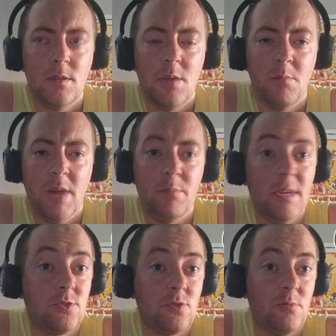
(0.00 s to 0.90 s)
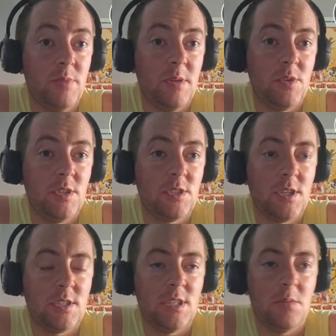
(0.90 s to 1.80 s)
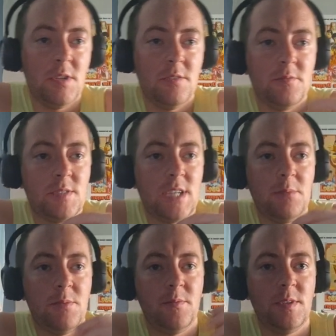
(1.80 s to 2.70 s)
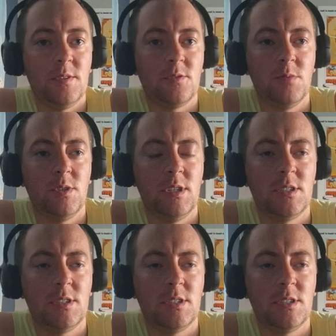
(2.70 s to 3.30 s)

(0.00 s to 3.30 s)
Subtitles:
It might be a trumpet, but it's a similar type of instrument.